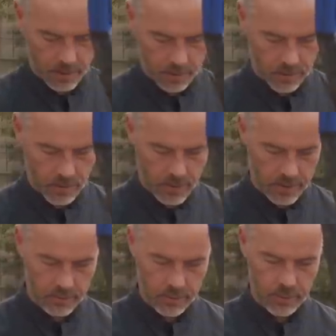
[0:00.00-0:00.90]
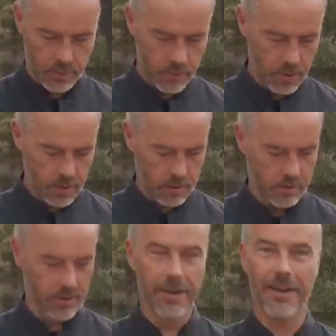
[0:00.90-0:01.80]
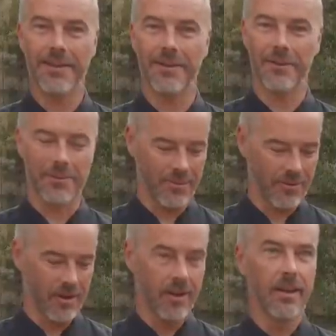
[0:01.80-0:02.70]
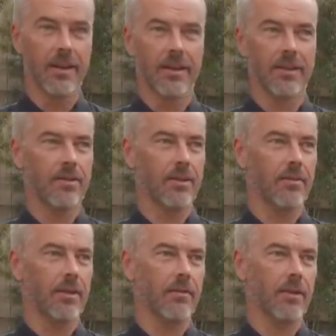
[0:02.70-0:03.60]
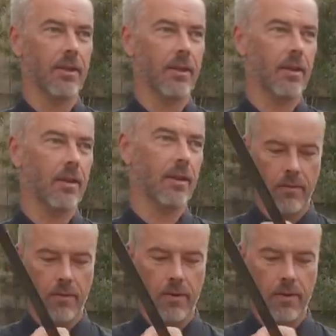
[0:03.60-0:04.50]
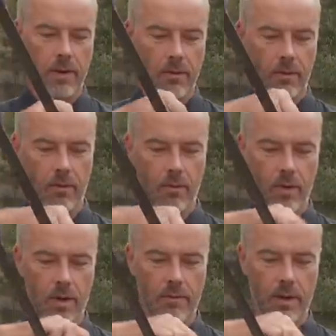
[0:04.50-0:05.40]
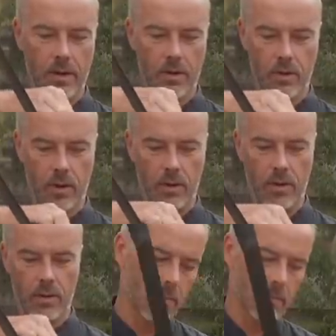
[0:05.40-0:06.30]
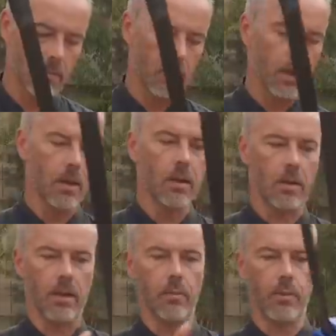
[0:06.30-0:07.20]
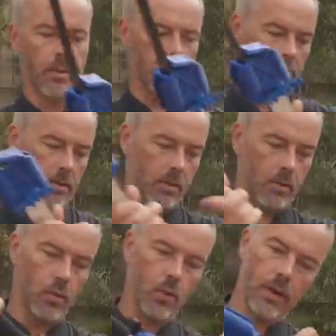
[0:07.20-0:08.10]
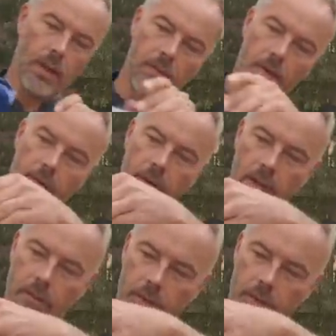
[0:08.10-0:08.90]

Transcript: these two wires we put back. So cool. So you have everything for your outdoor adventure. You get the point. So, and we have another